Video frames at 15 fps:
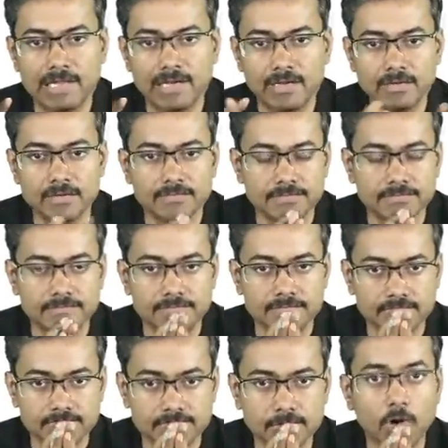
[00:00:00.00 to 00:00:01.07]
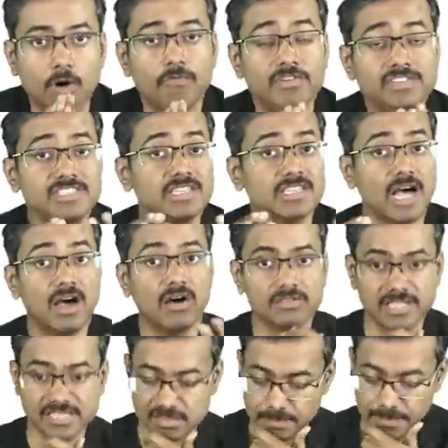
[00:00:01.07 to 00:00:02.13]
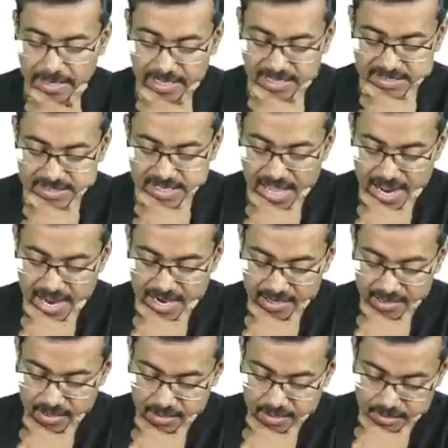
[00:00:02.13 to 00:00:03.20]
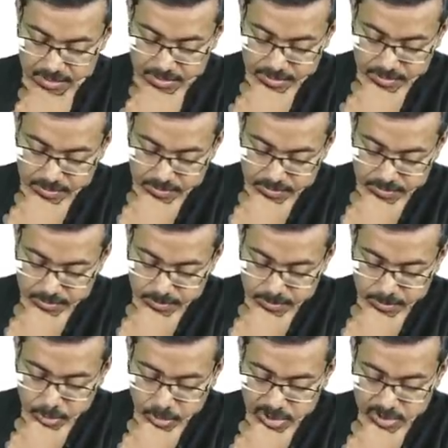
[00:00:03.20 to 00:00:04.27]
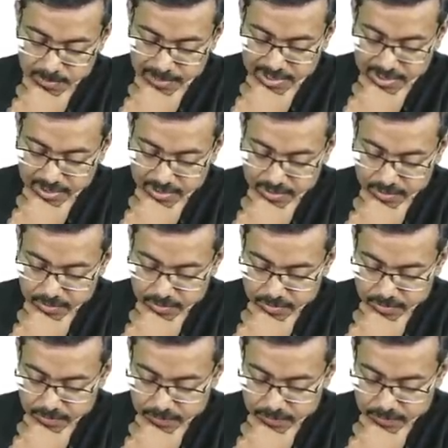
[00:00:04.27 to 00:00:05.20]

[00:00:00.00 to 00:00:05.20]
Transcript: Clear? Obviously now this means that more melanin